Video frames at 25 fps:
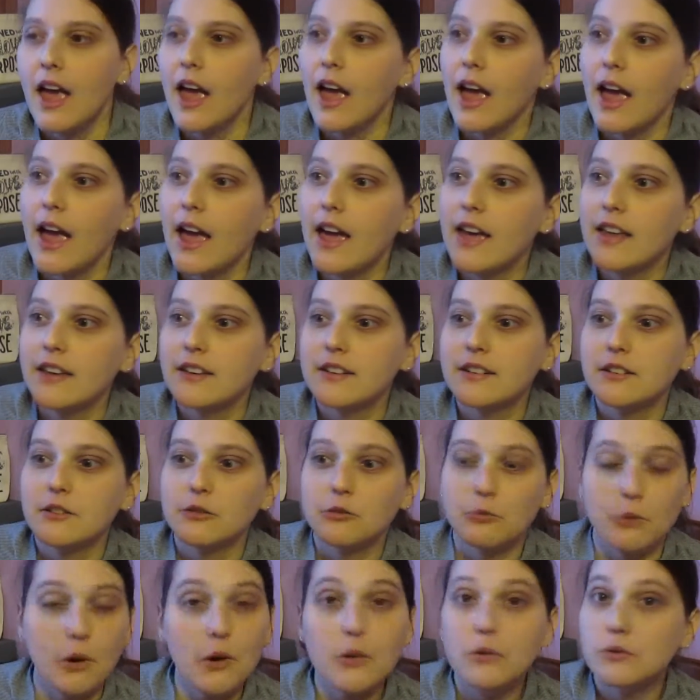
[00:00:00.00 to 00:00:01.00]
and
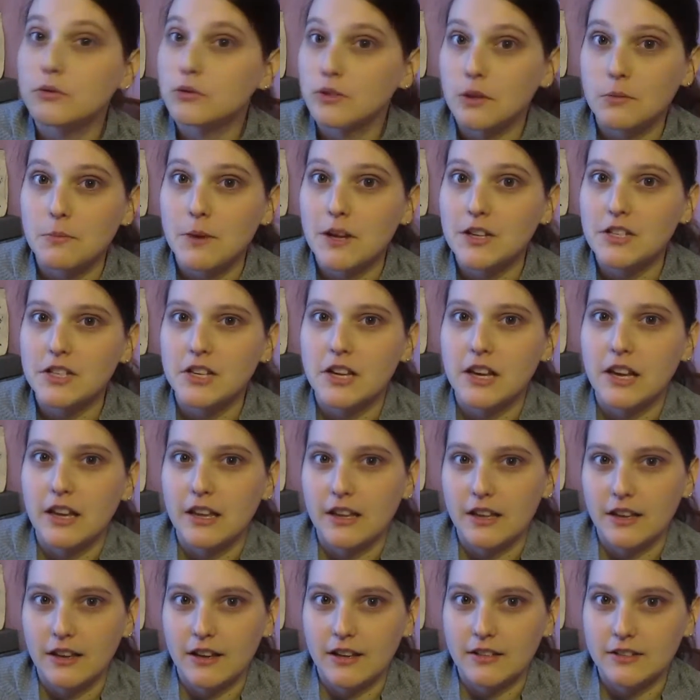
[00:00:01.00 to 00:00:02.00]
grown so much
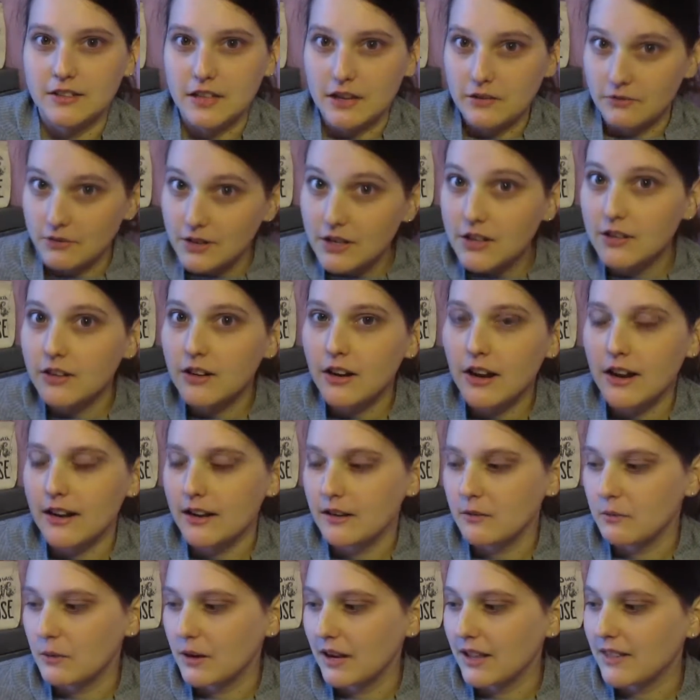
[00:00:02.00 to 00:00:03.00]
as a reader and
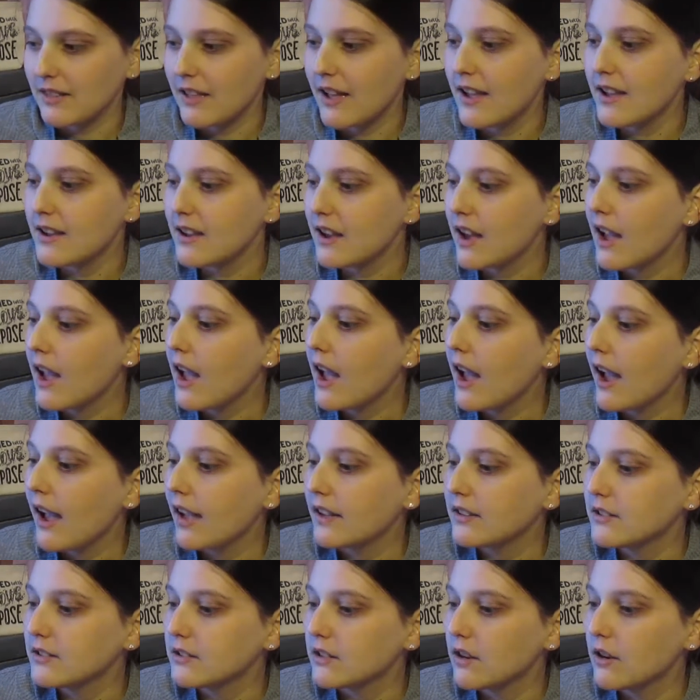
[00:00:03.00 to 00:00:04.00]
in what I like.
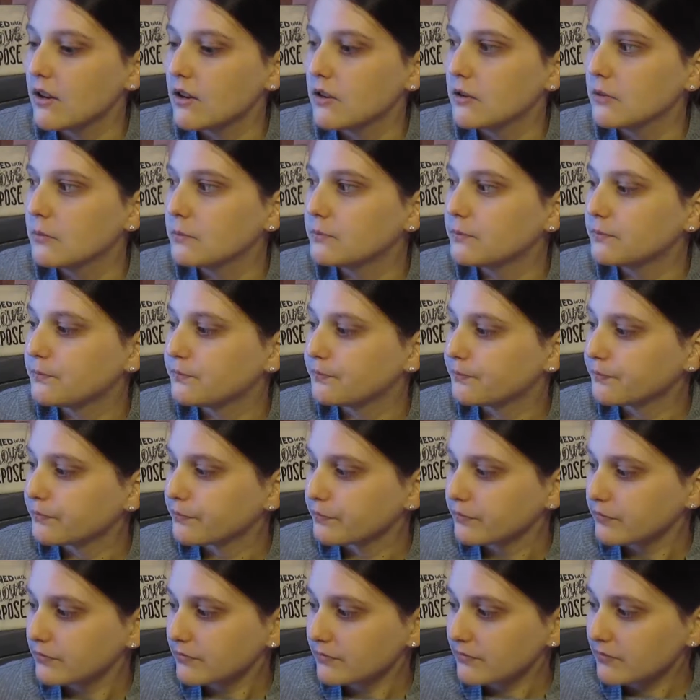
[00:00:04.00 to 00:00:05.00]
And so
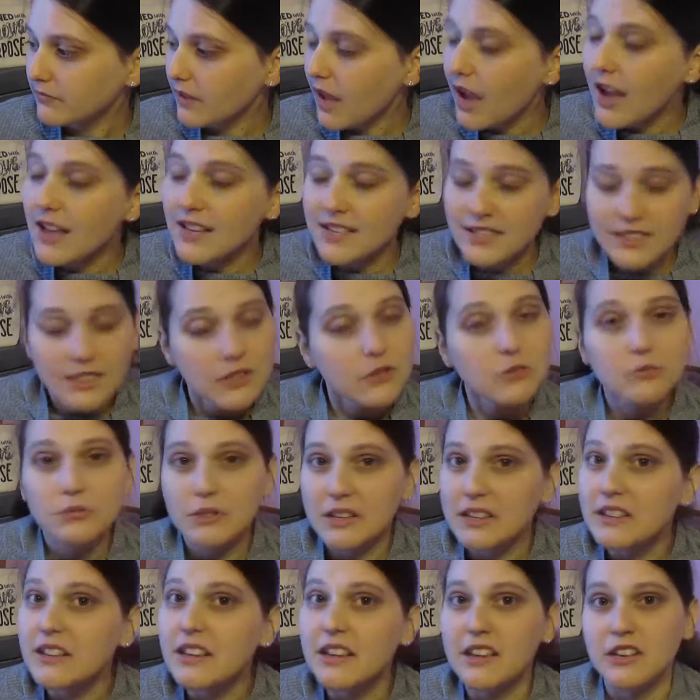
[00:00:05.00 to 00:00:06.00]
I still
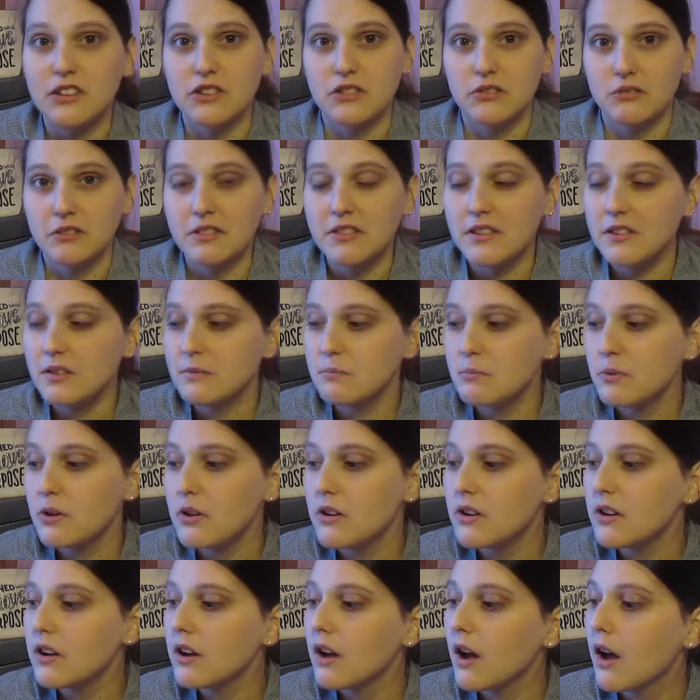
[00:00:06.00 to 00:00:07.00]
really enjoyed this
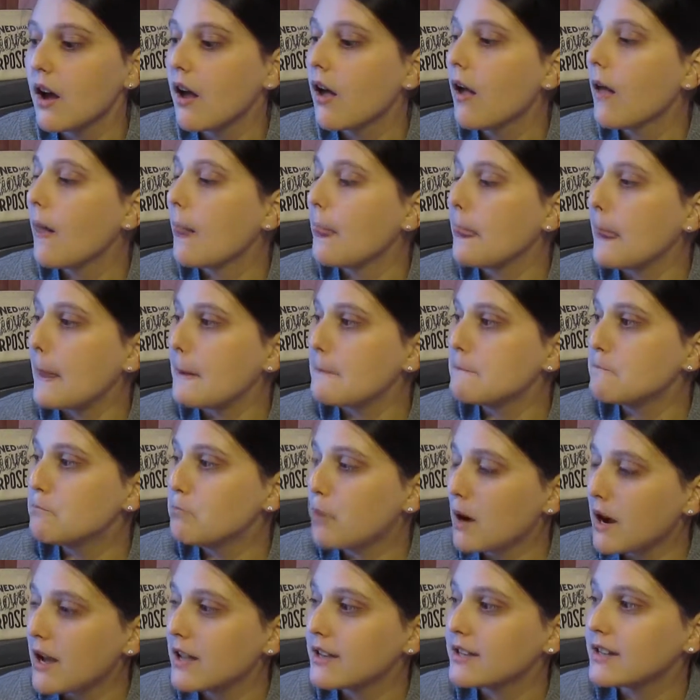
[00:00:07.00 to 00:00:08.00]
book,
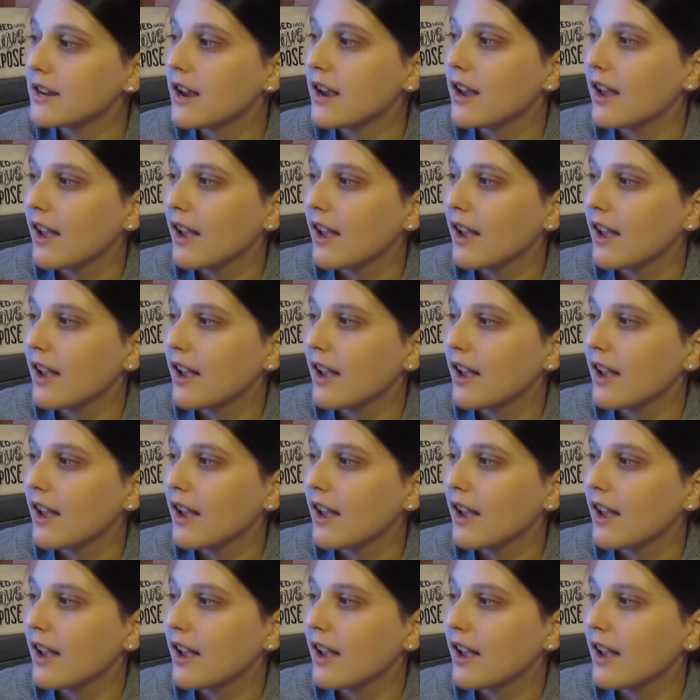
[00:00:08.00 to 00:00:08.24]
but